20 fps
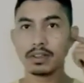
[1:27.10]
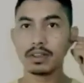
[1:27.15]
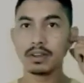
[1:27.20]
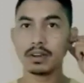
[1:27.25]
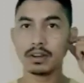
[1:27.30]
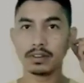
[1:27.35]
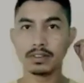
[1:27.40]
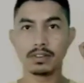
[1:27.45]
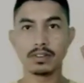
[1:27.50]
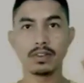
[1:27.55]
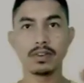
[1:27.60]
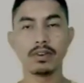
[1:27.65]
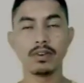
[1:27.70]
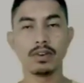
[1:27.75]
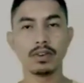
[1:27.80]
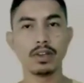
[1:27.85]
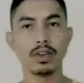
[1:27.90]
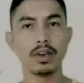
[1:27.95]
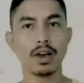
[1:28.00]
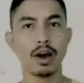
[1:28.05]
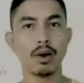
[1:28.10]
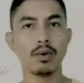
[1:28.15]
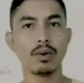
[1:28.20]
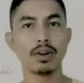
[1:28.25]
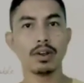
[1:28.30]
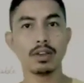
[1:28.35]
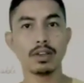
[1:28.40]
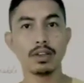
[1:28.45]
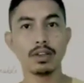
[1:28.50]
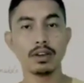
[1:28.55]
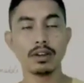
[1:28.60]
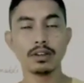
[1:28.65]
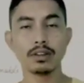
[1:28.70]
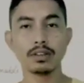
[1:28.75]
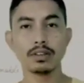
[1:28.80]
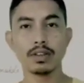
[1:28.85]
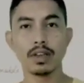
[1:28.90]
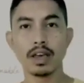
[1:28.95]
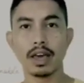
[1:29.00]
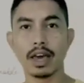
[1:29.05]
ears okay our
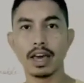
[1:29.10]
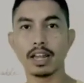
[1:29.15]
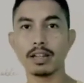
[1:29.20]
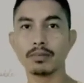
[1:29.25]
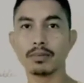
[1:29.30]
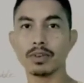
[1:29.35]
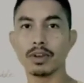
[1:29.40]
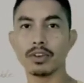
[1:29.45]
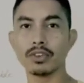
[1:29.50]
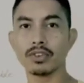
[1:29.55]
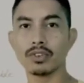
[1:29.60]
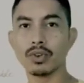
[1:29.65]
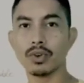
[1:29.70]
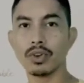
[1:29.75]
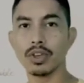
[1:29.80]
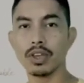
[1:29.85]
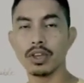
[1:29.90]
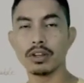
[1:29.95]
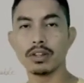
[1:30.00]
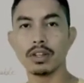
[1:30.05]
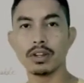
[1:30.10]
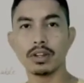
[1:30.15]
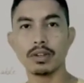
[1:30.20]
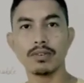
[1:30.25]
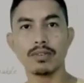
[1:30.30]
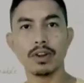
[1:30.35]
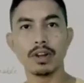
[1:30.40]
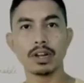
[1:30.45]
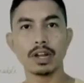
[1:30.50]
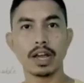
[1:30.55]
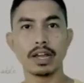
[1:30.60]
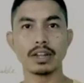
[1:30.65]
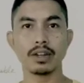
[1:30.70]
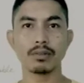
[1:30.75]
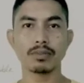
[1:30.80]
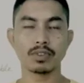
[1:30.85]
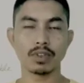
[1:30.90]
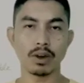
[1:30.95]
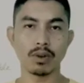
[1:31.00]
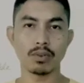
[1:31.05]
ears helps us to hear the different kind
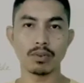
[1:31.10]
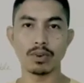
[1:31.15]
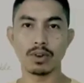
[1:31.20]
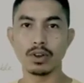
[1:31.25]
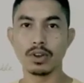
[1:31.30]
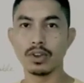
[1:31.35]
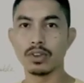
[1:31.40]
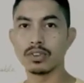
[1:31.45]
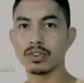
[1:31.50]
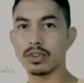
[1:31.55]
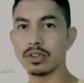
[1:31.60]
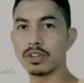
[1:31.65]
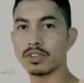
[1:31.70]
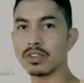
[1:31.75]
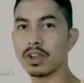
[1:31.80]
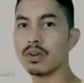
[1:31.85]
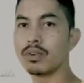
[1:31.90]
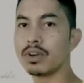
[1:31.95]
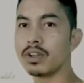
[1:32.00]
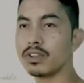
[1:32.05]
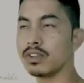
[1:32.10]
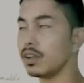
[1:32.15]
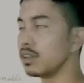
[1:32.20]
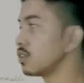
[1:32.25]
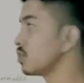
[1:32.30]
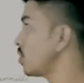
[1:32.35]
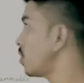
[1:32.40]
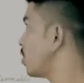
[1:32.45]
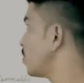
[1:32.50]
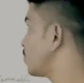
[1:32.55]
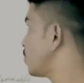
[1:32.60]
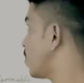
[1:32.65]
of sound so the sound is also a